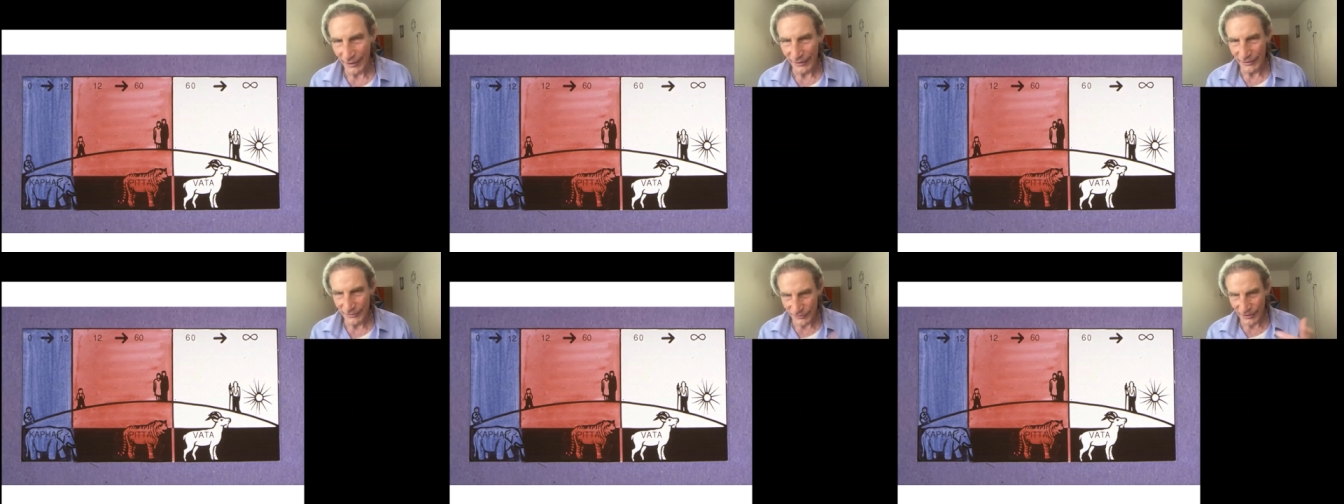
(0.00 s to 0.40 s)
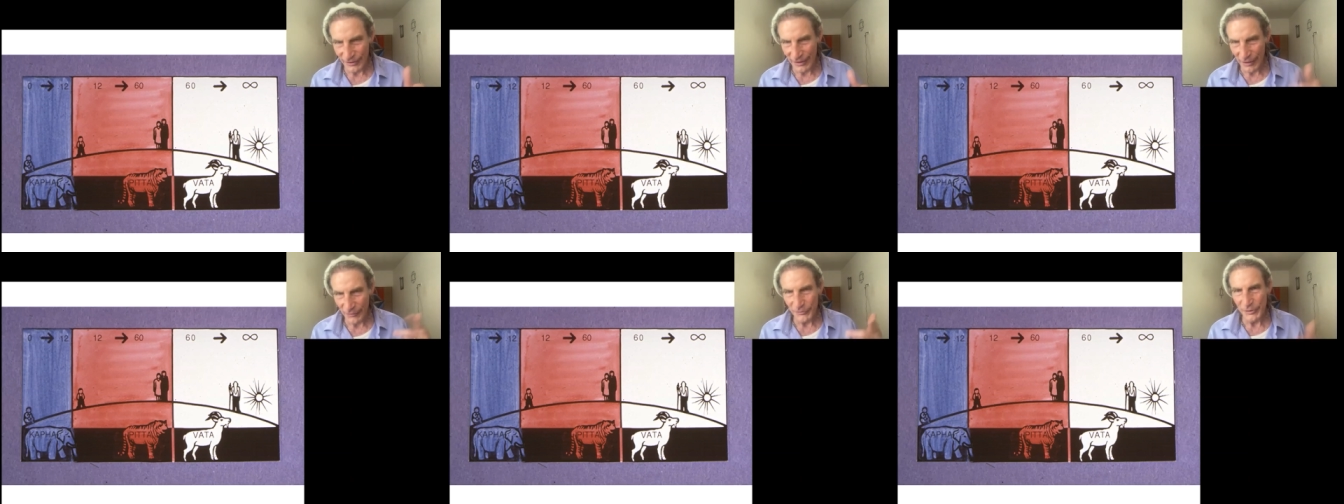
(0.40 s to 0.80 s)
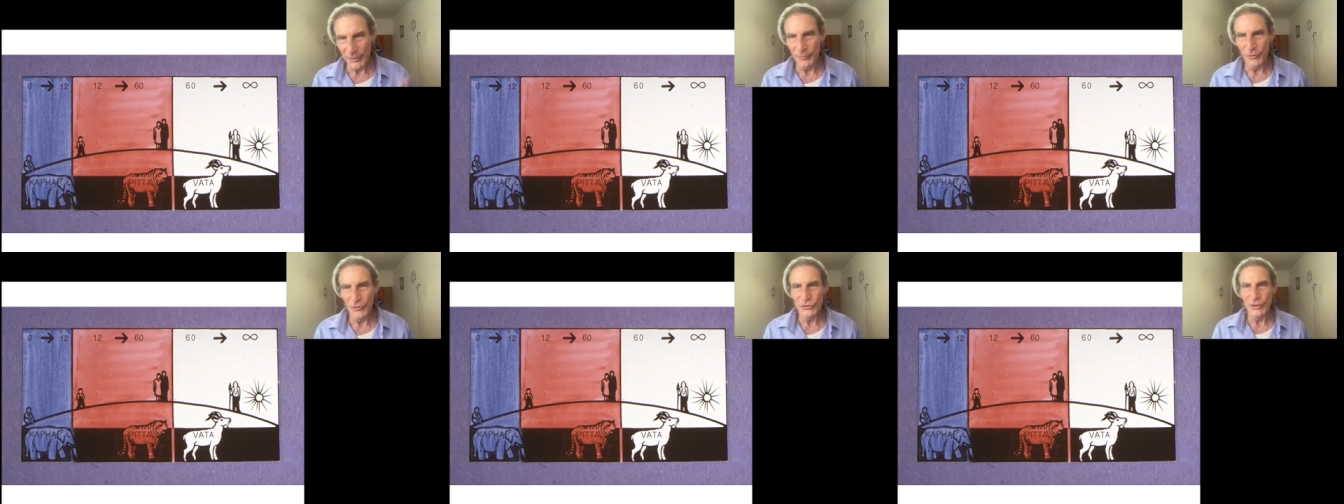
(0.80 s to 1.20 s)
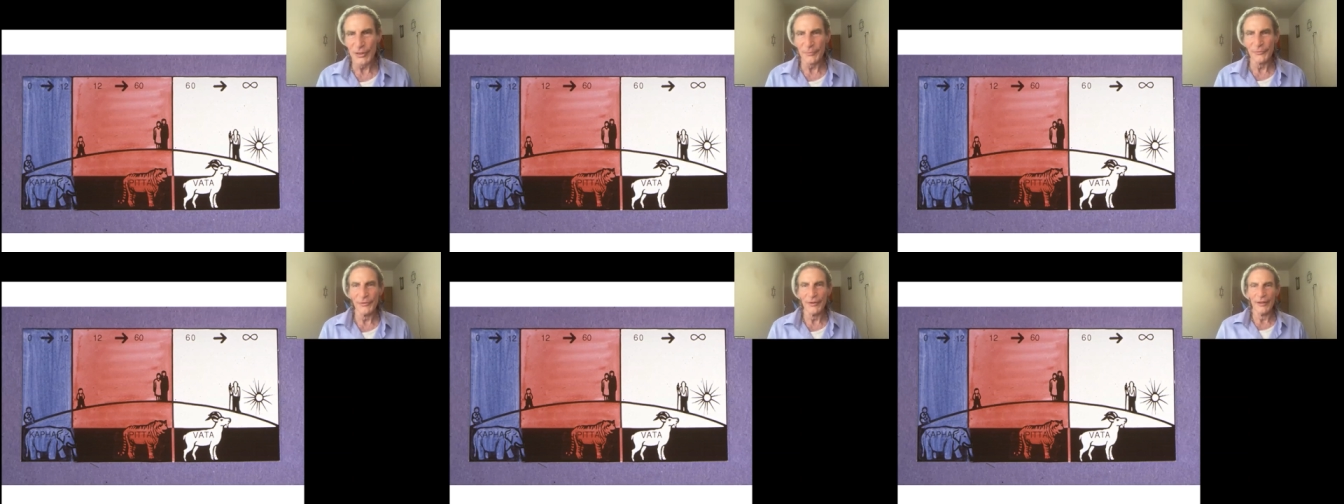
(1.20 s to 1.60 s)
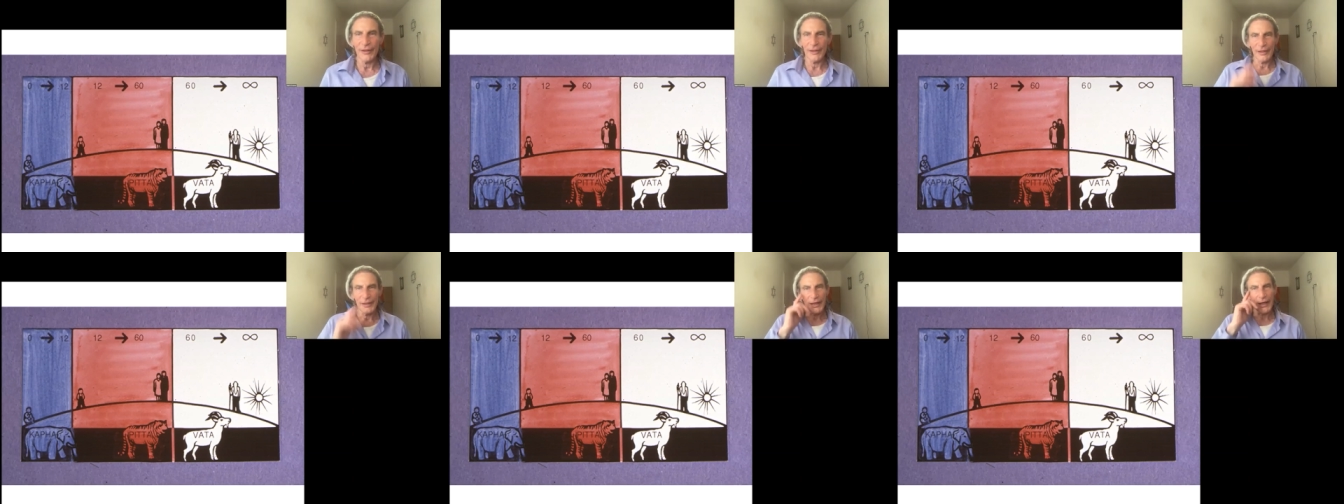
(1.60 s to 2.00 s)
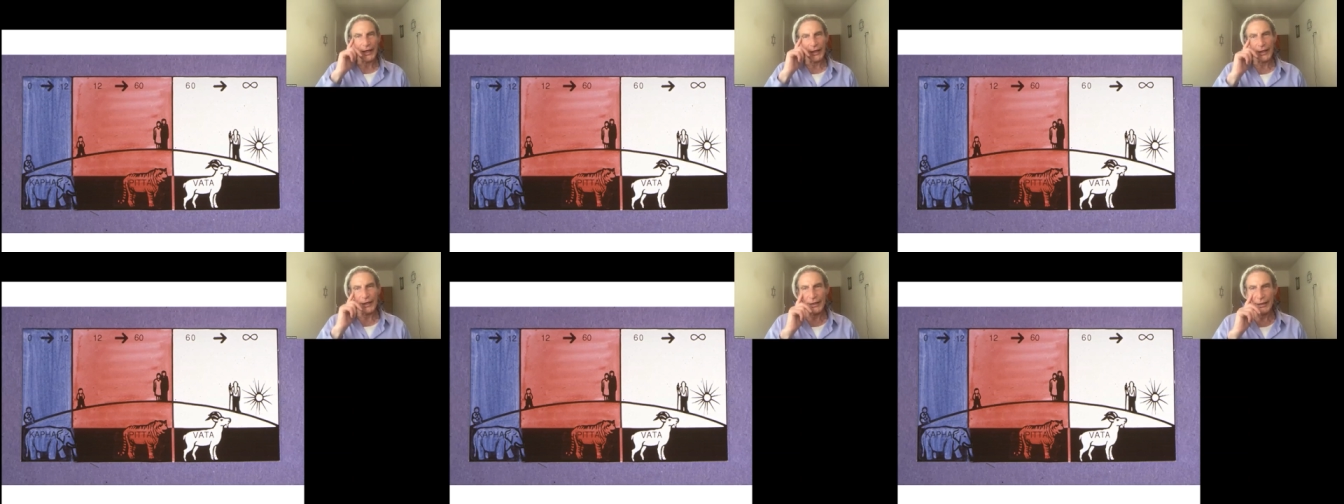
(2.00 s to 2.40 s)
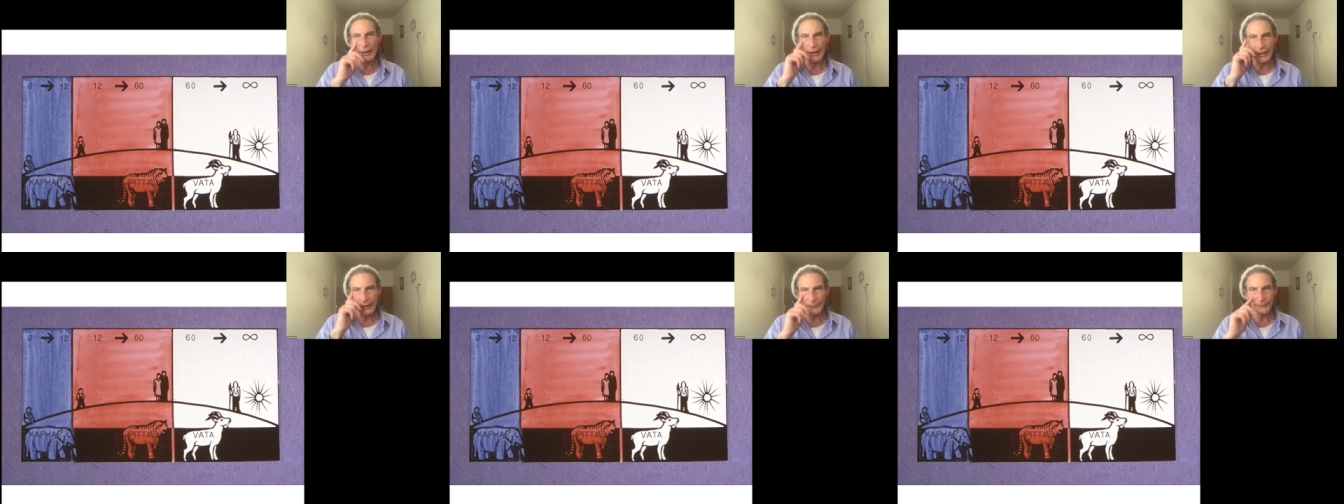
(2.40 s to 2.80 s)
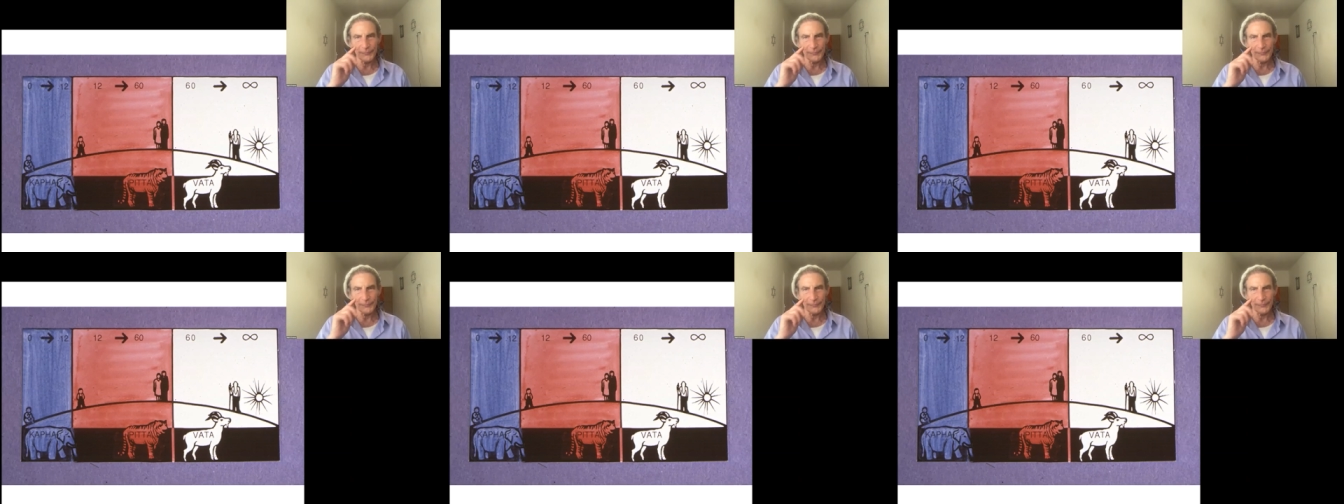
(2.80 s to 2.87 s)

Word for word: I, I started out with the push ups. Uh,